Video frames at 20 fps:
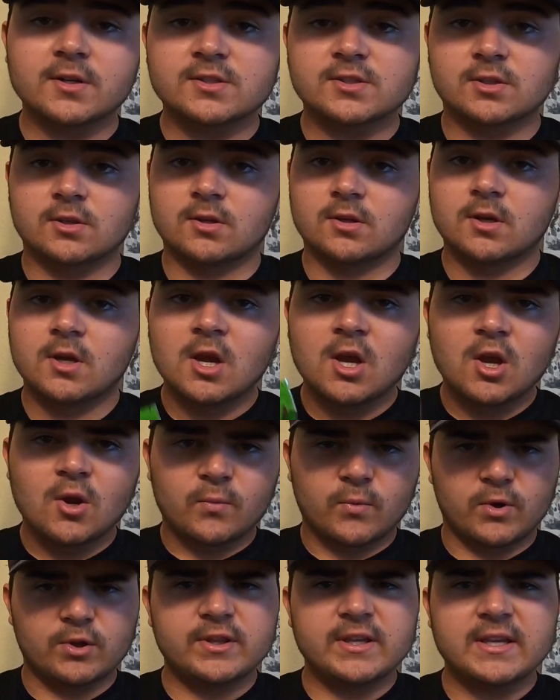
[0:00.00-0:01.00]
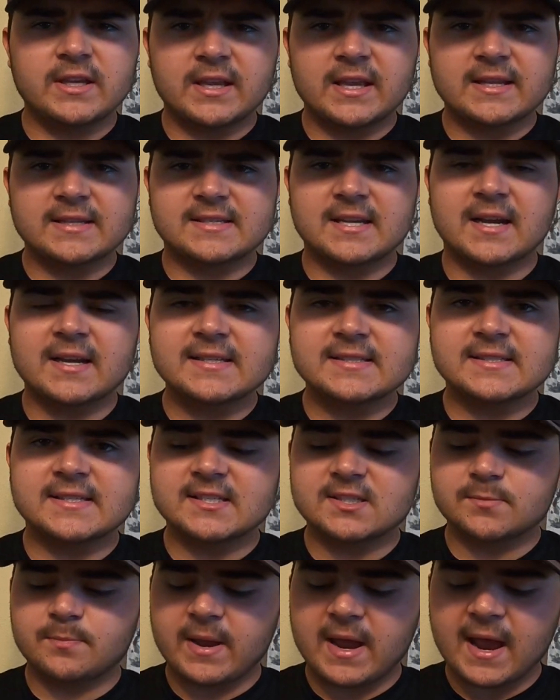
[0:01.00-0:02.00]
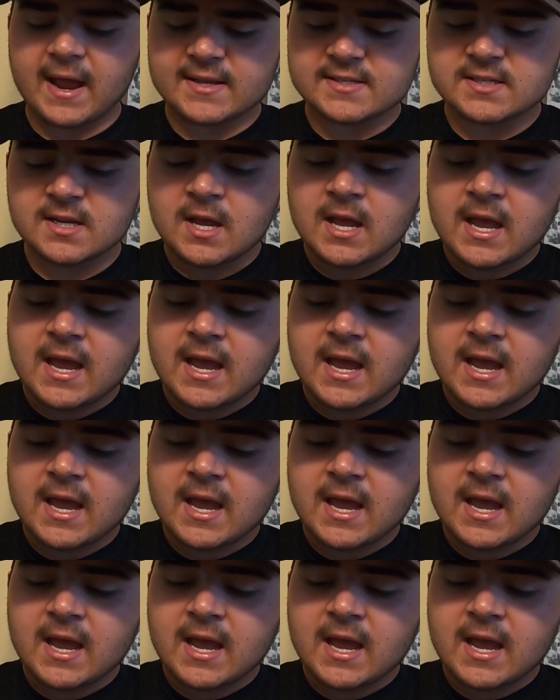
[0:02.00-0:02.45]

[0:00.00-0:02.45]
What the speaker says: to really entice these bass.